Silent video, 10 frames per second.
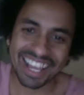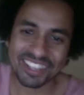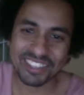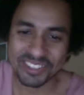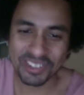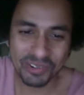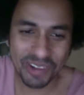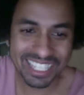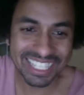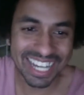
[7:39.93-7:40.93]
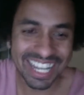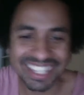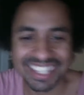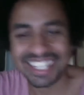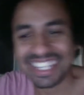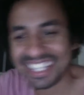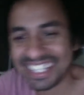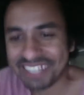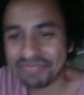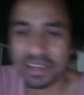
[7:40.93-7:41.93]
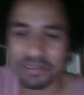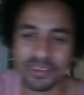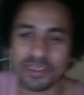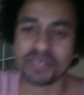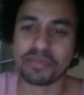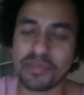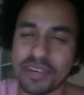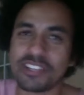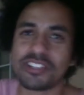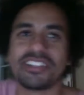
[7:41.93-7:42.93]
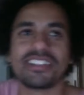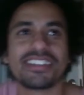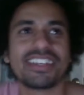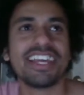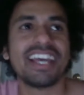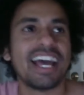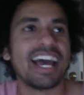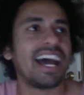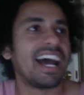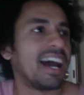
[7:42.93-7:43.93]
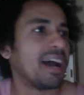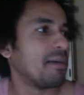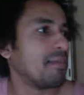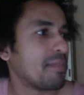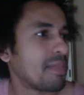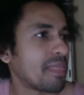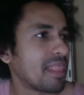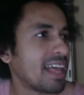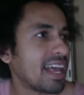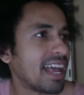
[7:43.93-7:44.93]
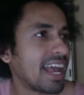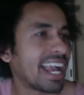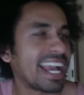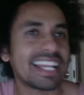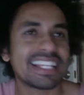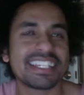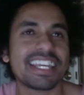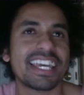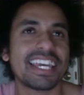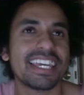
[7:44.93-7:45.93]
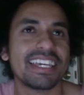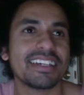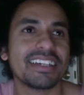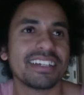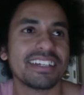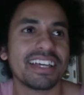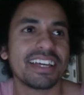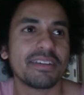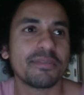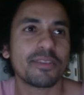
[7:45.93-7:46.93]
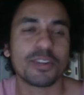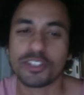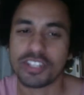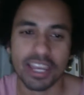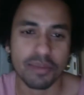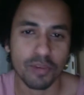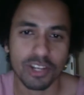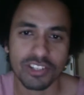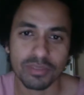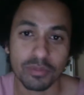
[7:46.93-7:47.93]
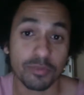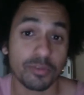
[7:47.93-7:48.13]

So what did I think? My first impressions. I gotta say, first time even